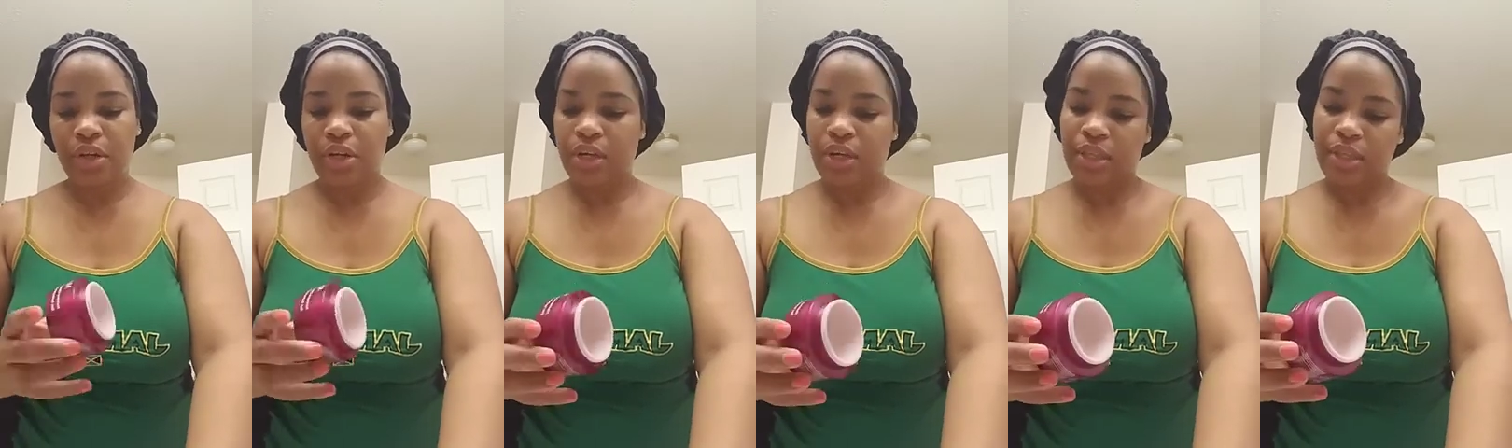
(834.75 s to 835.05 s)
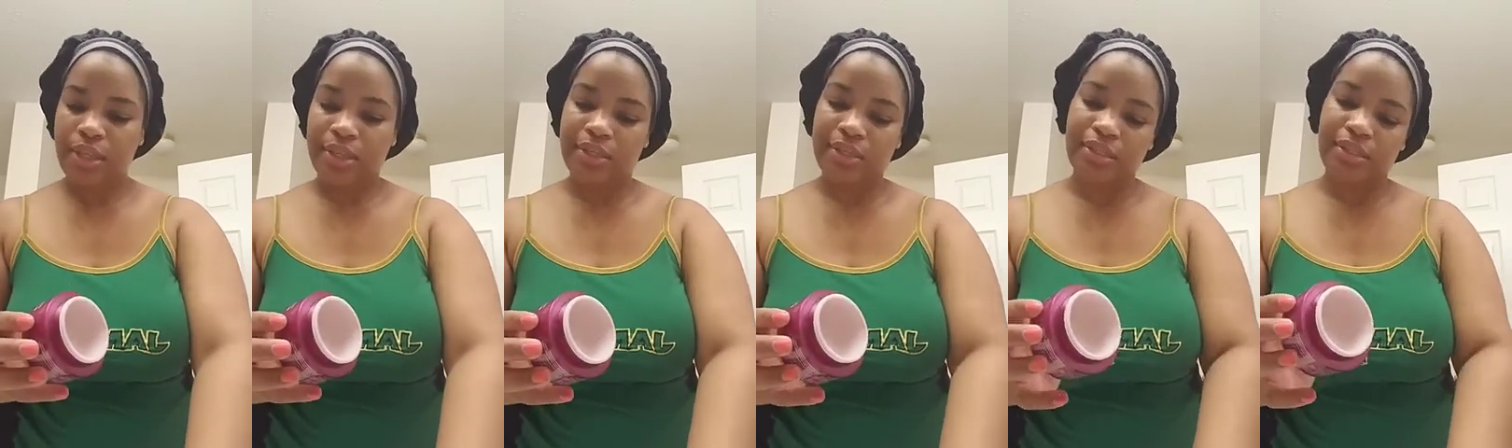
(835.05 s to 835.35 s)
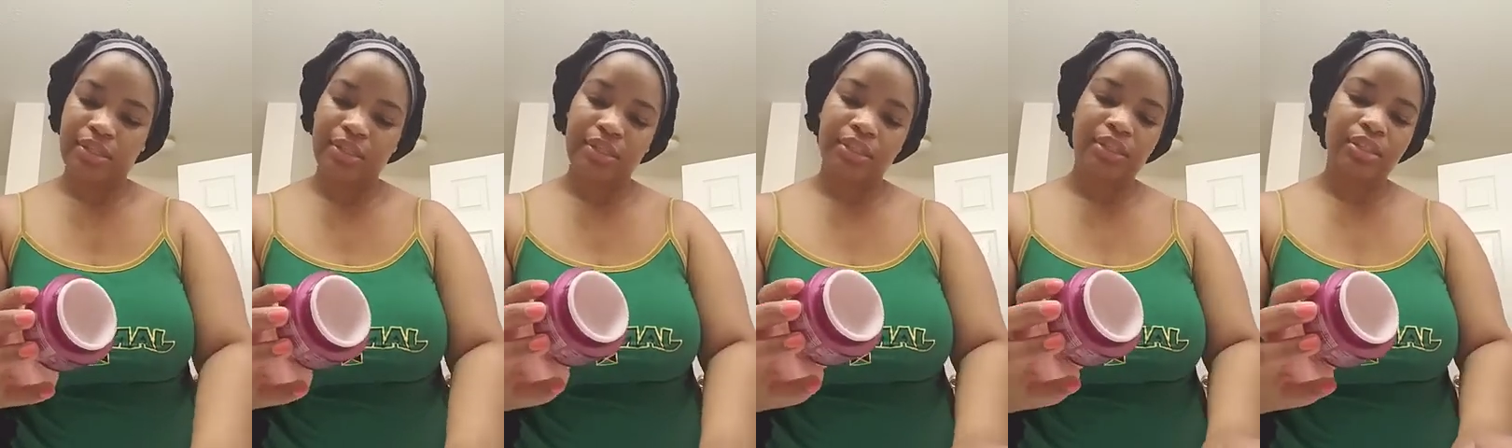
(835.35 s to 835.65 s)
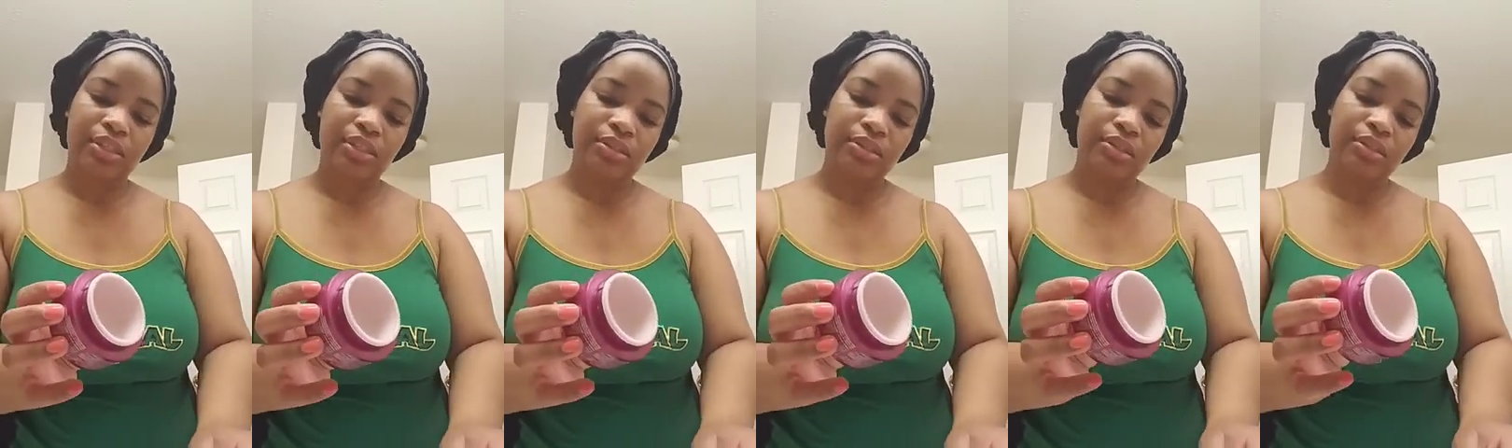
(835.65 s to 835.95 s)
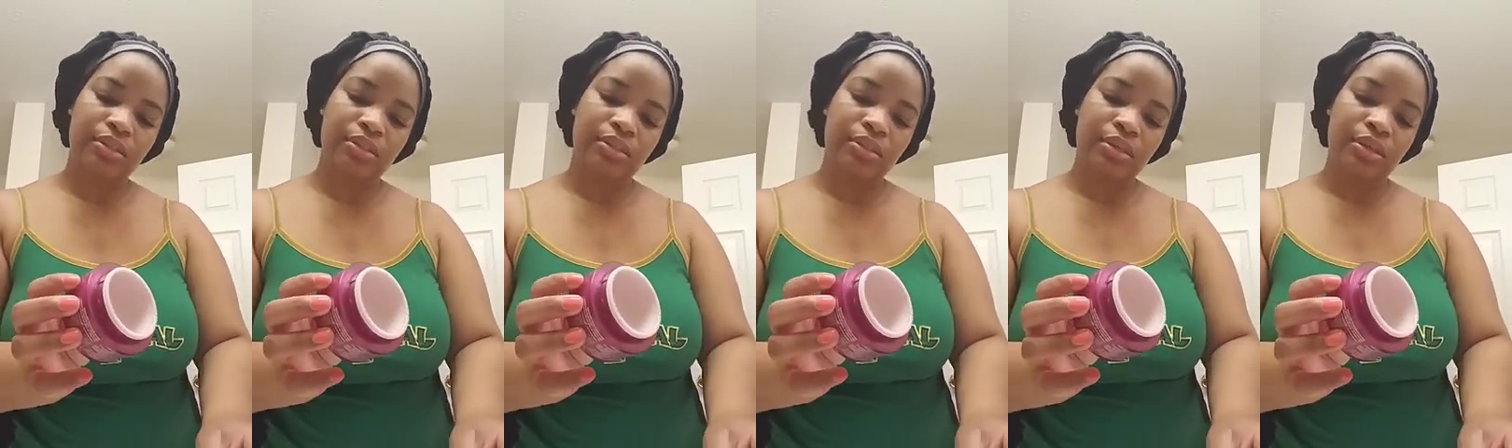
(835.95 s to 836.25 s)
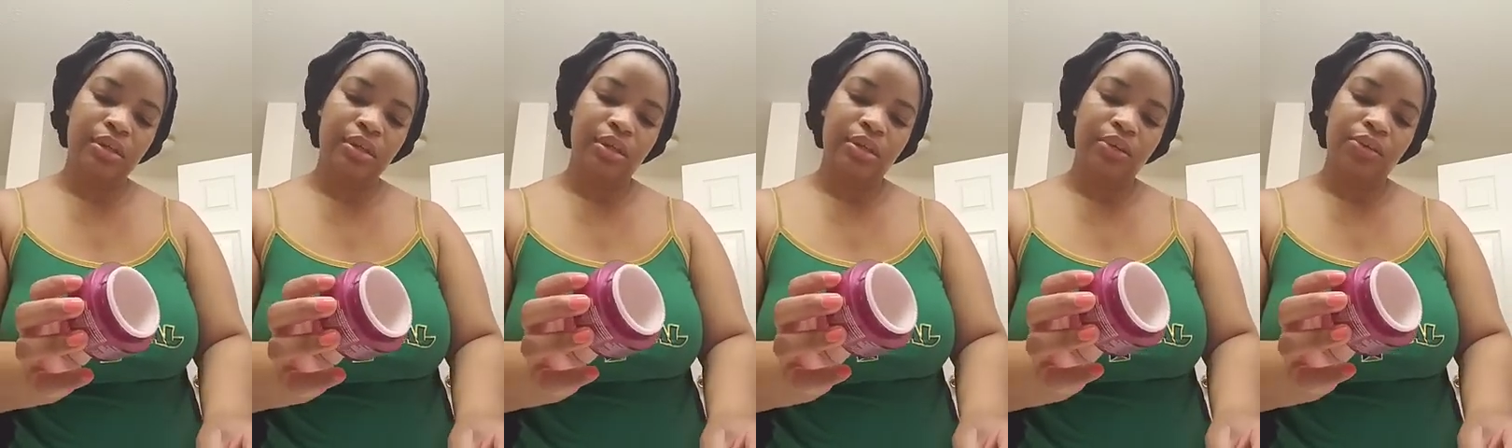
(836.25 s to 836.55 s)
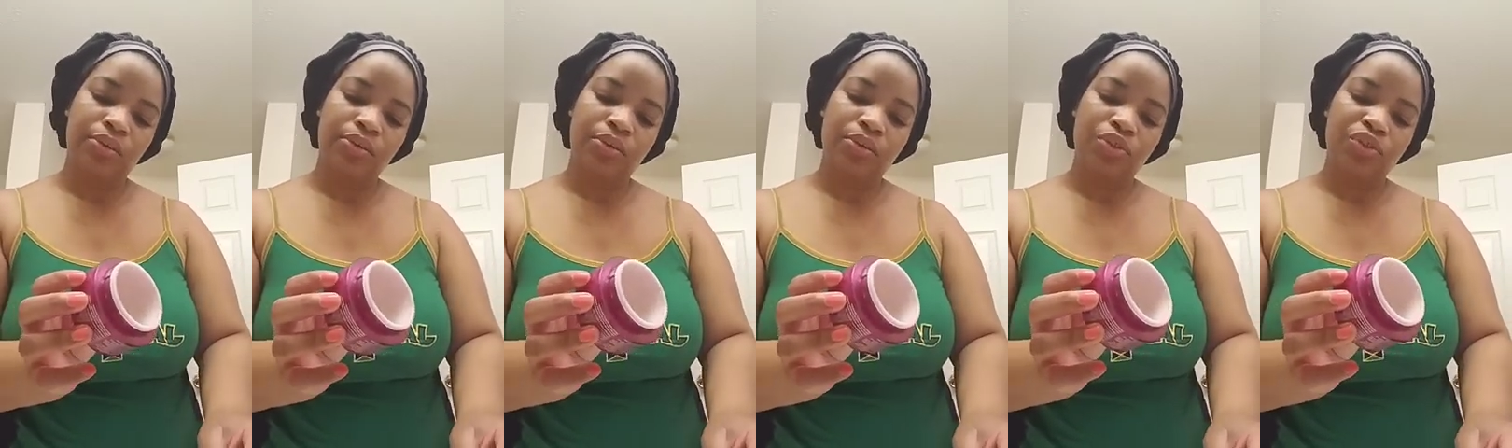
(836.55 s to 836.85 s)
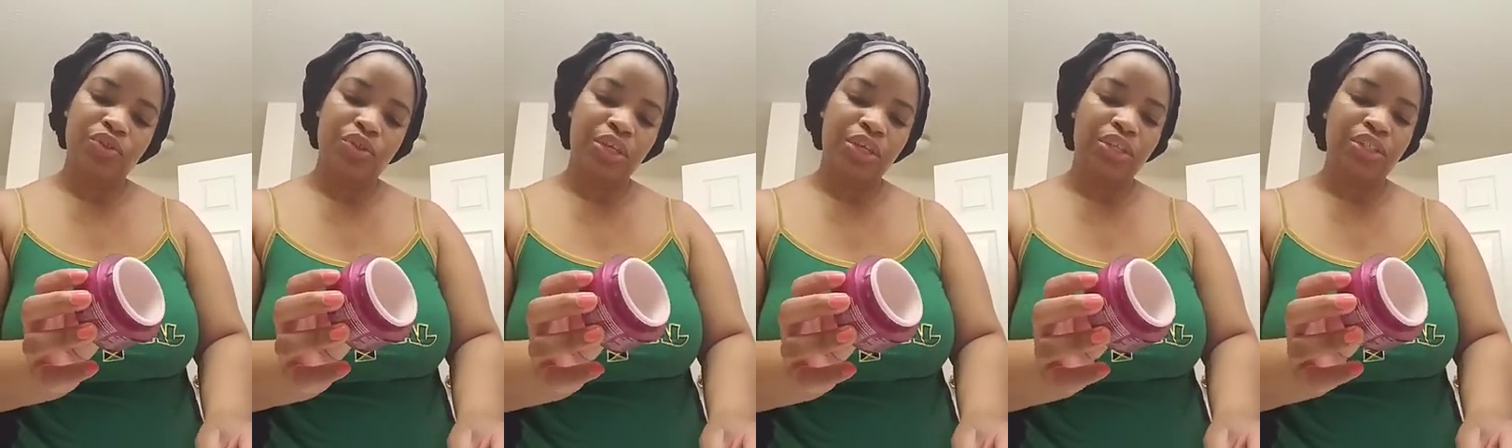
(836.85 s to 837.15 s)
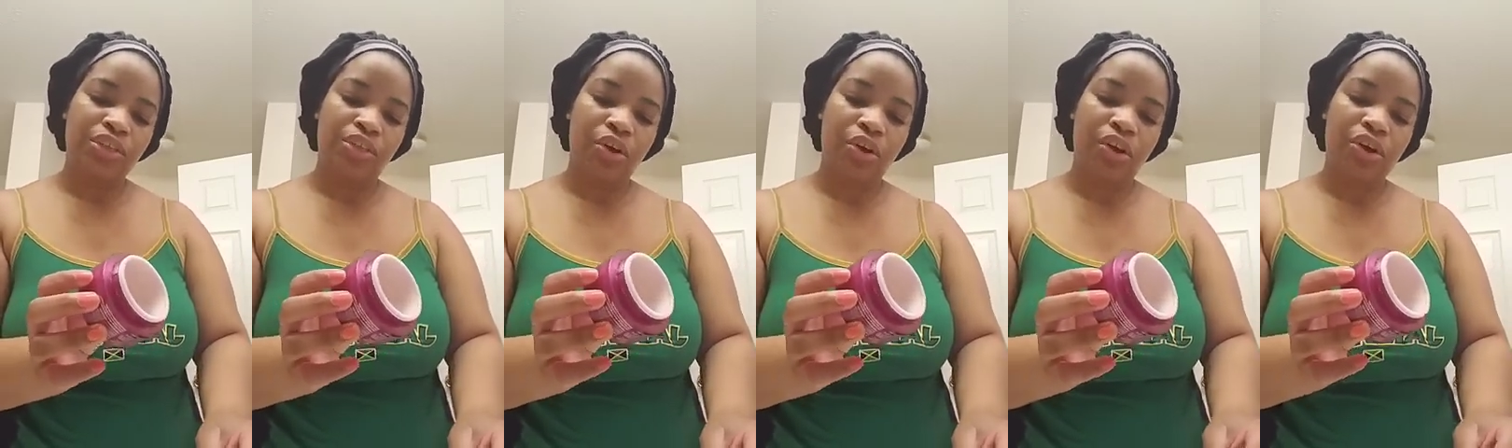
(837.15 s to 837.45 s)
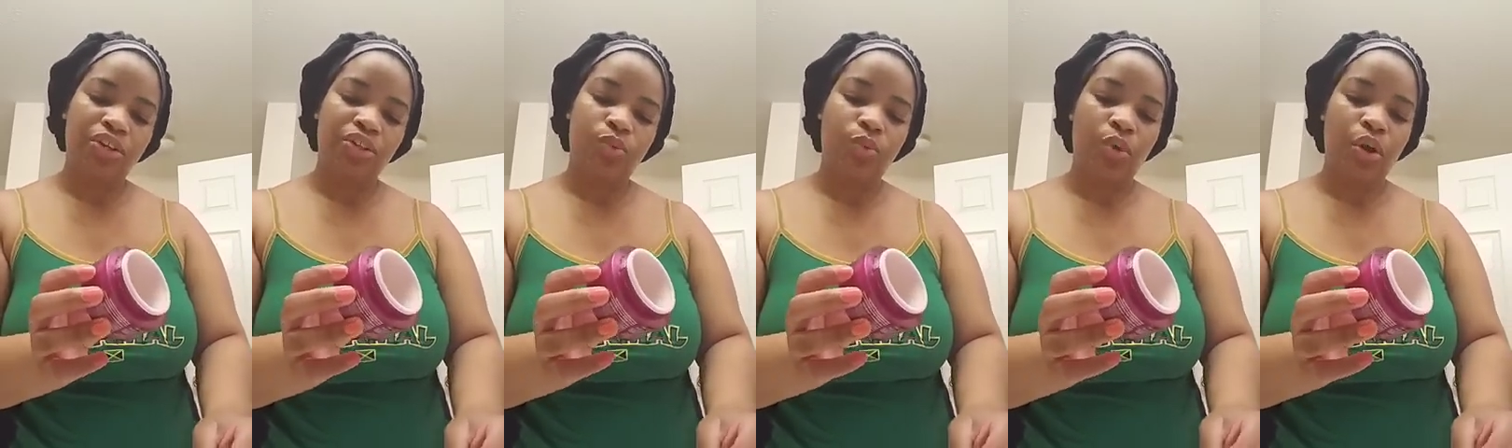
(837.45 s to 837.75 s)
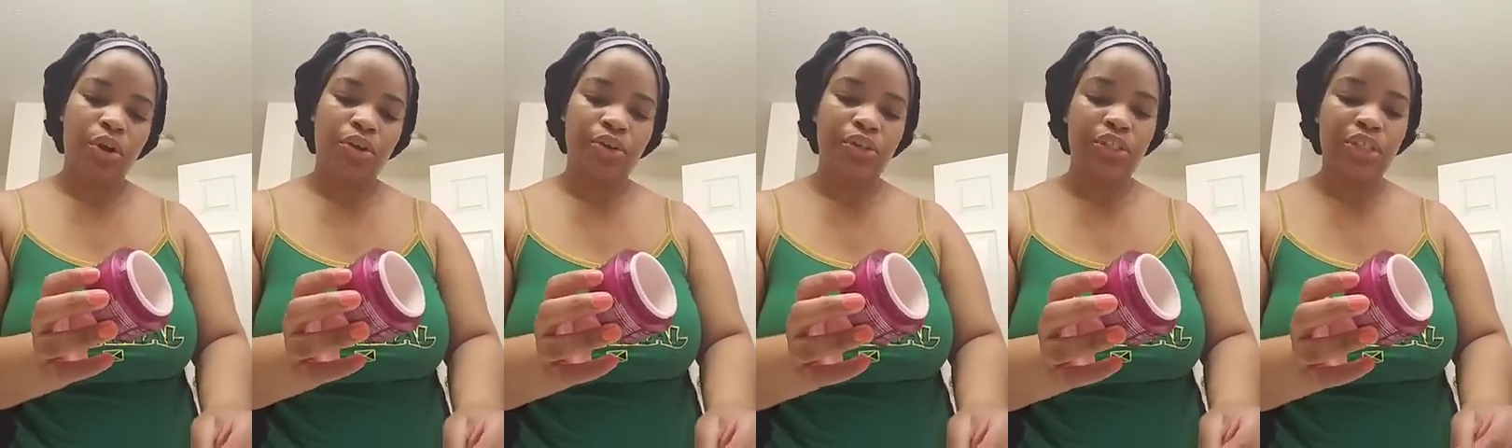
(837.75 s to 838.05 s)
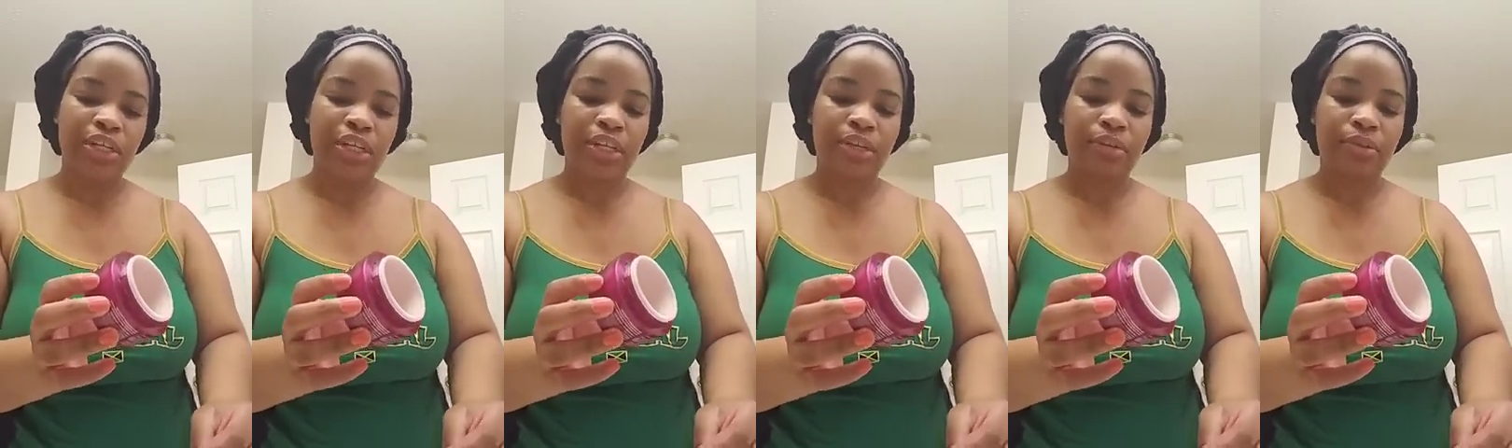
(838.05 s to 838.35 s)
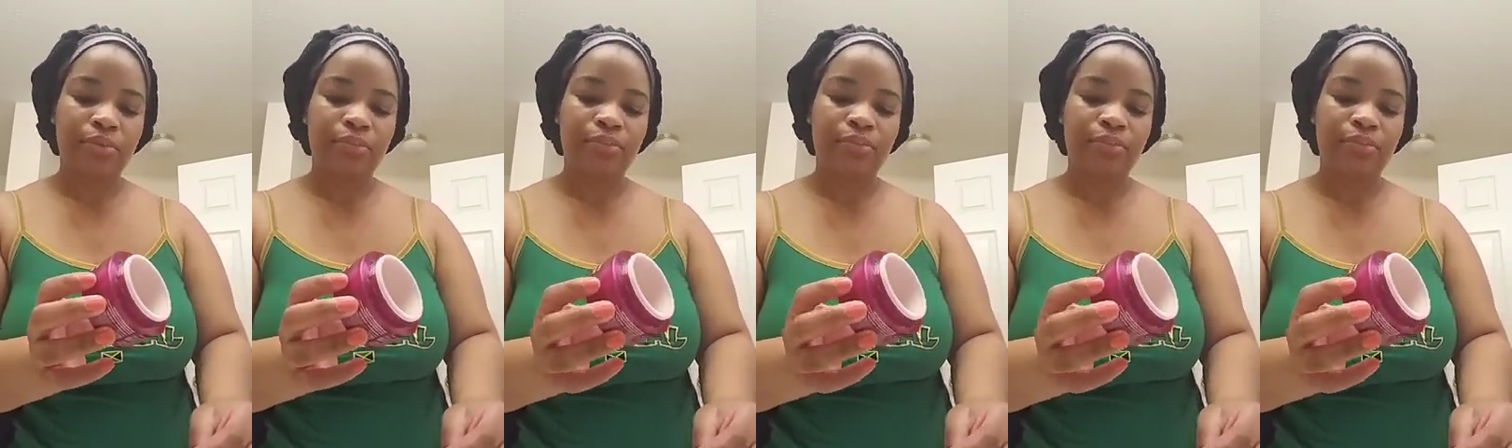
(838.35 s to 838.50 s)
This is Nutrient Charged Water Gel.